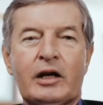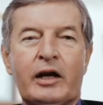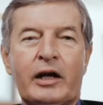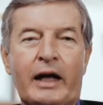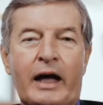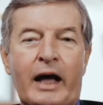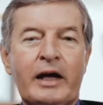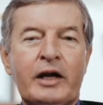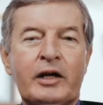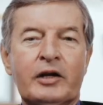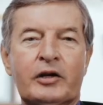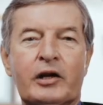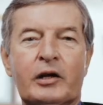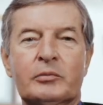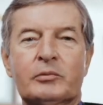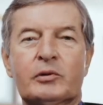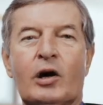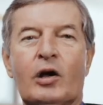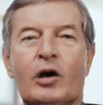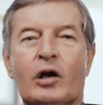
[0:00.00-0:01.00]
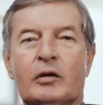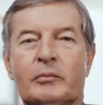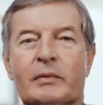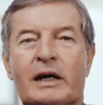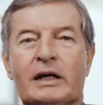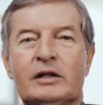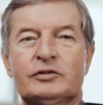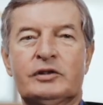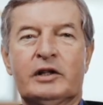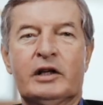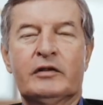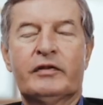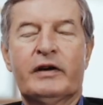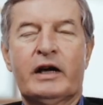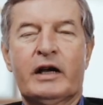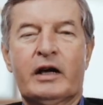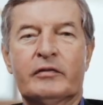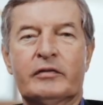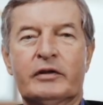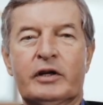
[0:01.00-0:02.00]
I ended up calling myself out
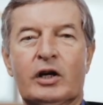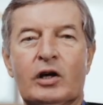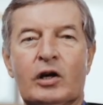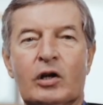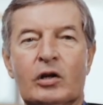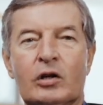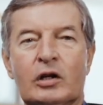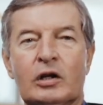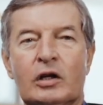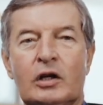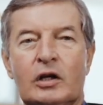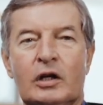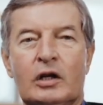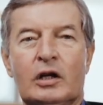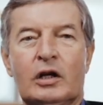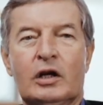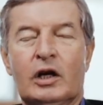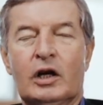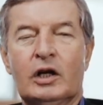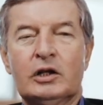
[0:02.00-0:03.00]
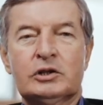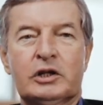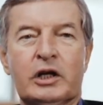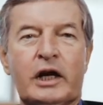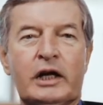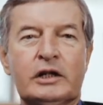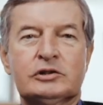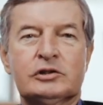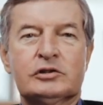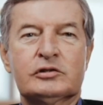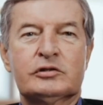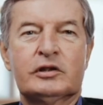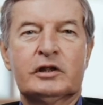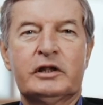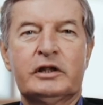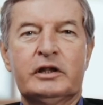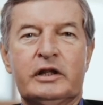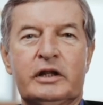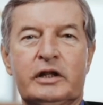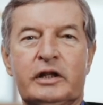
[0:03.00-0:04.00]
of it all
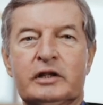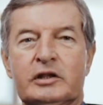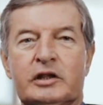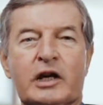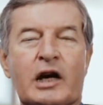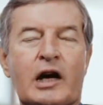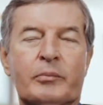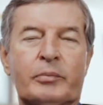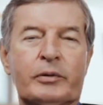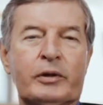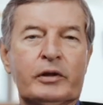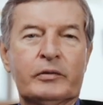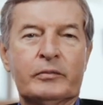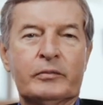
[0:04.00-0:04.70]
unconsciously incompetent.